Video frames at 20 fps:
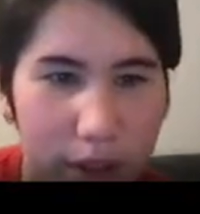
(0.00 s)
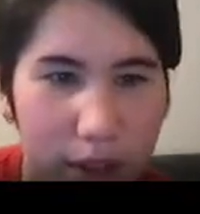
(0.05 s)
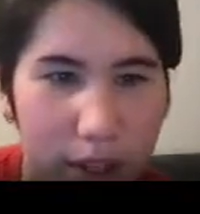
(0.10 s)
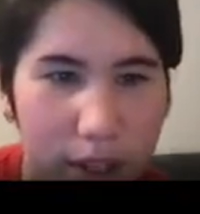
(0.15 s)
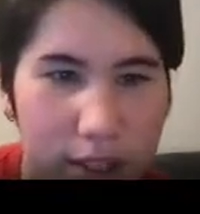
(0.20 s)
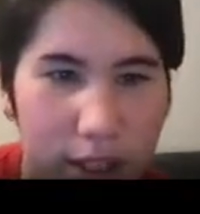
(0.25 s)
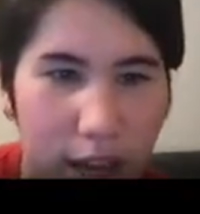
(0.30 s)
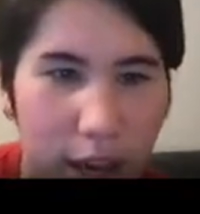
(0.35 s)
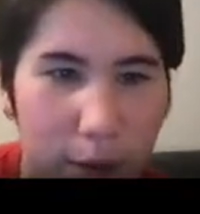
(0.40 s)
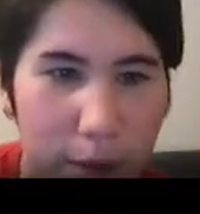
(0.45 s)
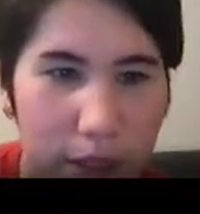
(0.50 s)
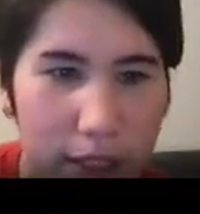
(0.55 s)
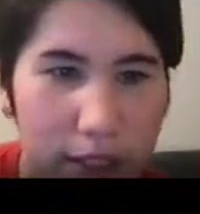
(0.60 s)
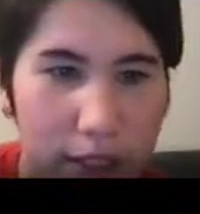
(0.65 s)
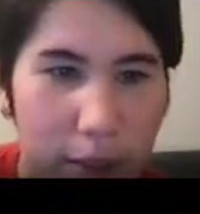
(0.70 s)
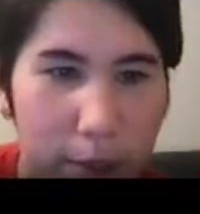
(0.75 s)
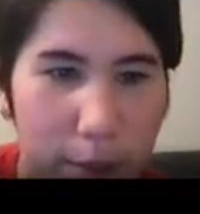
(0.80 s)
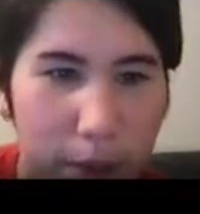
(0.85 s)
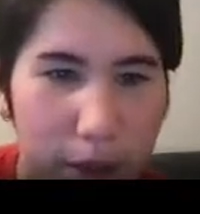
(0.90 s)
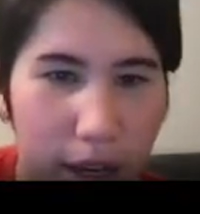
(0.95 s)
Atomic
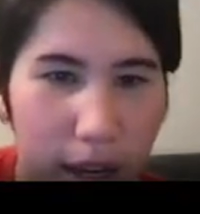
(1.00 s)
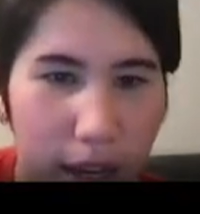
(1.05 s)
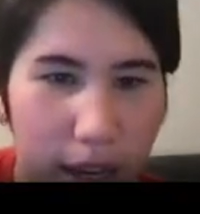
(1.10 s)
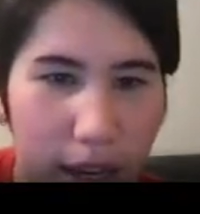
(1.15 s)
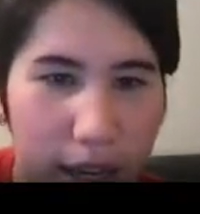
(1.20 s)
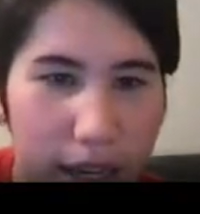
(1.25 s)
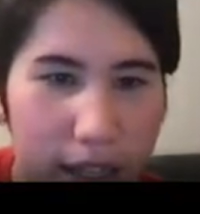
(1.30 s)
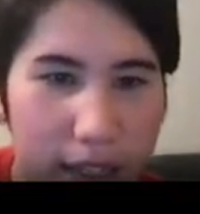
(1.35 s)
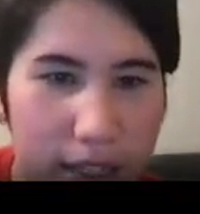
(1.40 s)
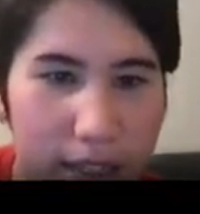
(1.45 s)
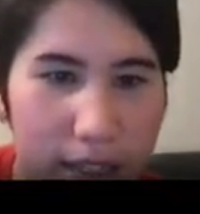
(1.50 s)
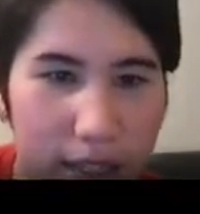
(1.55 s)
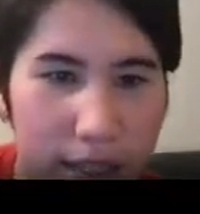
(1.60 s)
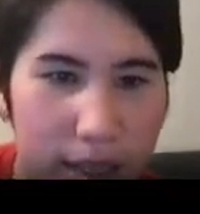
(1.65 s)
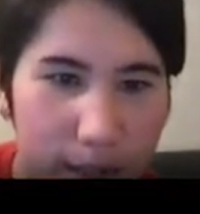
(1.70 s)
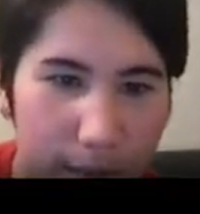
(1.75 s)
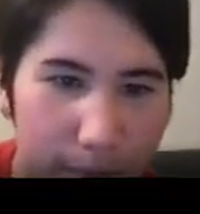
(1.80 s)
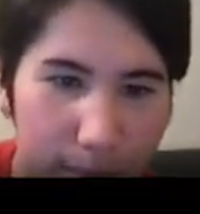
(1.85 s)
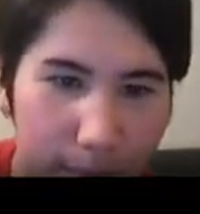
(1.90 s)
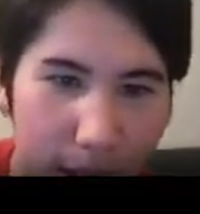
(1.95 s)
number 8,
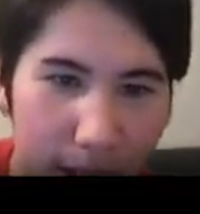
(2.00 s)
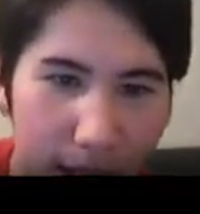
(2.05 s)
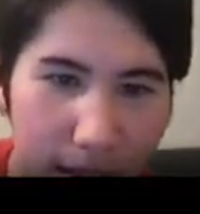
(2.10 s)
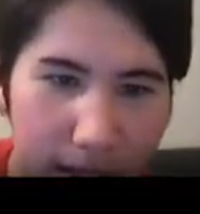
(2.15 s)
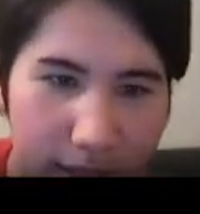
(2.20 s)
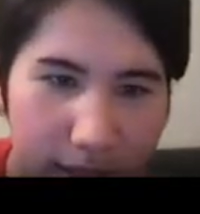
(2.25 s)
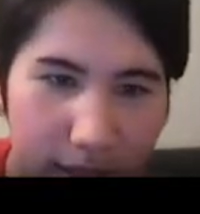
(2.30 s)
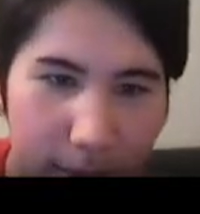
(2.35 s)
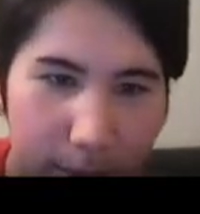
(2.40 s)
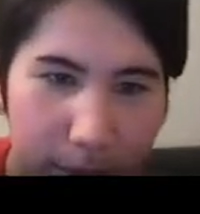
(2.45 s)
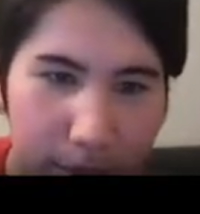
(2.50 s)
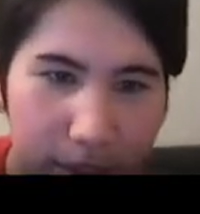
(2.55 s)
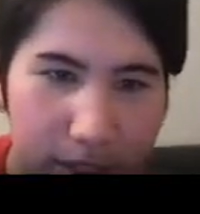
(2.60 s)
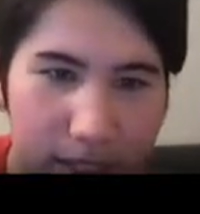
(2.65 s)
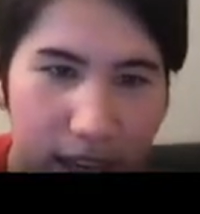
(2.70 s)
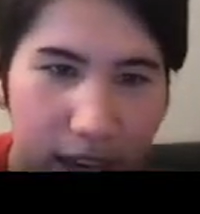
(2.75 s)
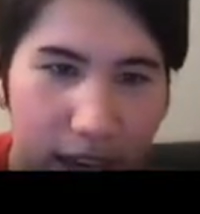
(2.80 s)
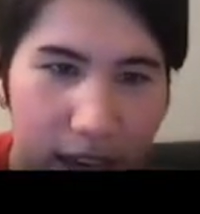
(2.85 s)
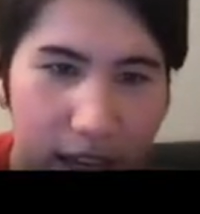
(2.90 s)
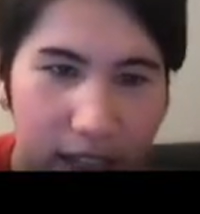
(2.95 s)
mass number
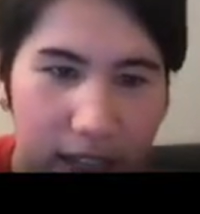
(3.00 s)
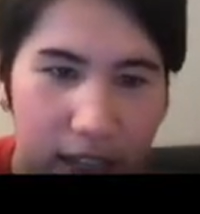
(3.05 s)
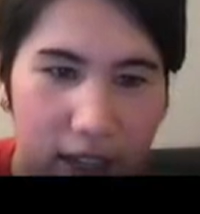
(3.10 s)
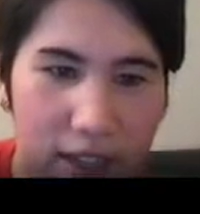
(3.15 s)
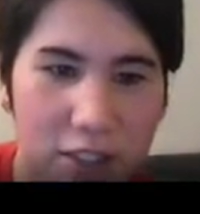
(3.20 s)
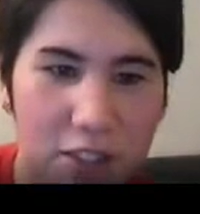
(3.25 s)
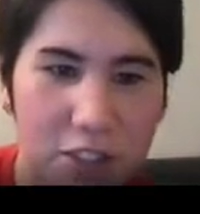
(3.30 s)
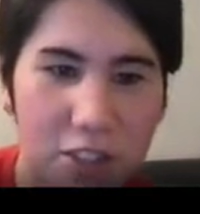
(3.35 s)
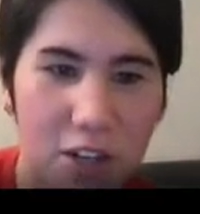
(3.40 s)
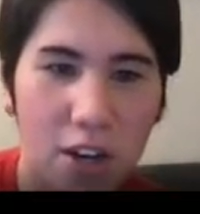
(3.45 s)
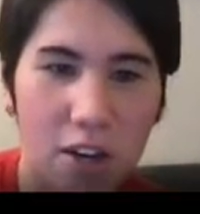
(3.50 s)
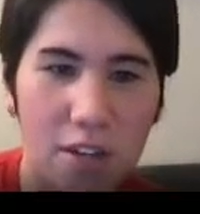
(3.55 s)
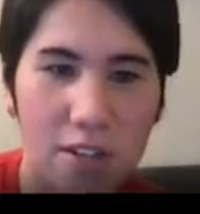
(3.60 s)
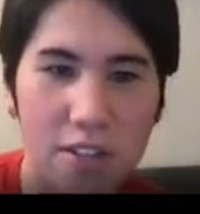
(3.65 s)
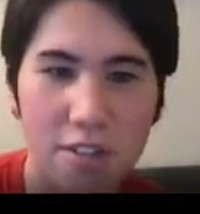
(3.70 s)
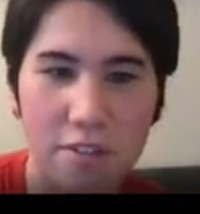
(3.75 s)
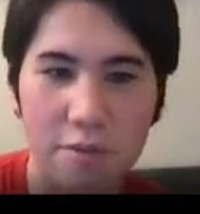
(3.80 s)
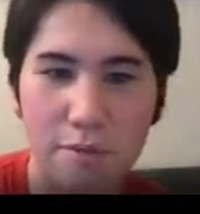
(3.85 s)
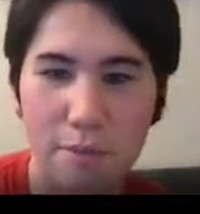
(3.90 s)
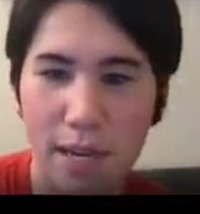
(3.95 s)
10, and
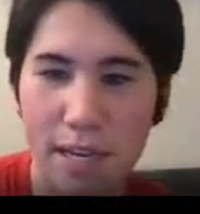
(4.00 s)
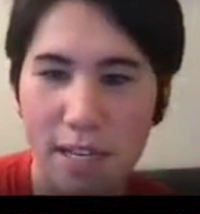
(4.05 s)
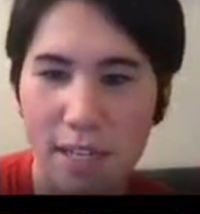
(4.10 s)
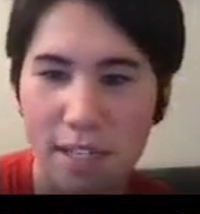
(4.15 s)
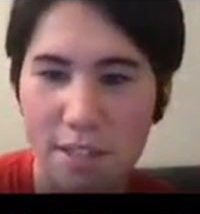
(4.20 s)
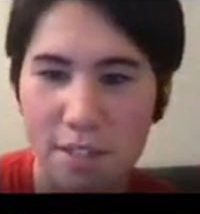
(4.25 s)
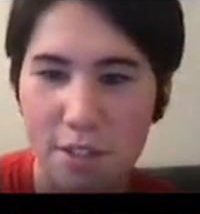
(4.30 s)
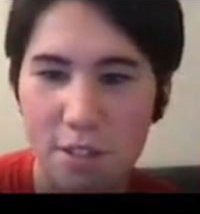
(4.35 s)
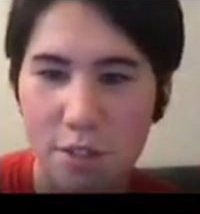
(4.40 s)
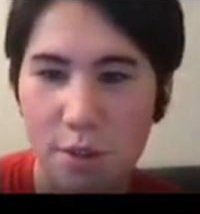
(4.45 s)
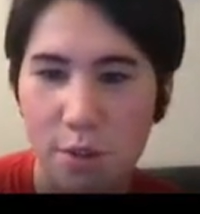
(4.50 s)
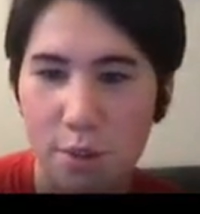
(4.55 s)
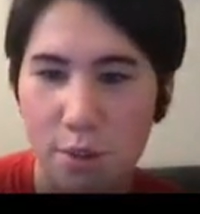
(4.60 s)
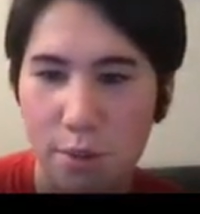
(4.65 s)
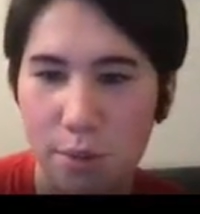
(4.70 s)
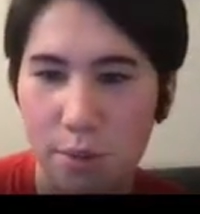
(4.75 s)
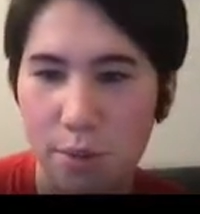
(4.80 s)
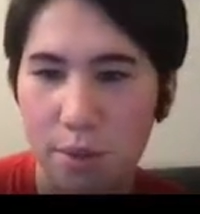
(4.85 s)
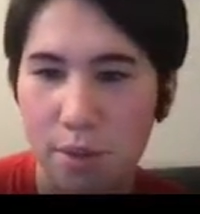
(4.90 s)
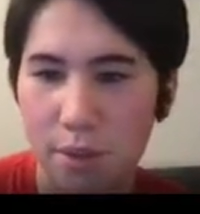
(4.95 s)
charge of
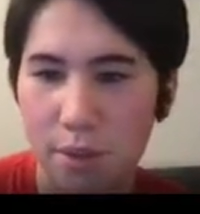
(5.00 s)
-2.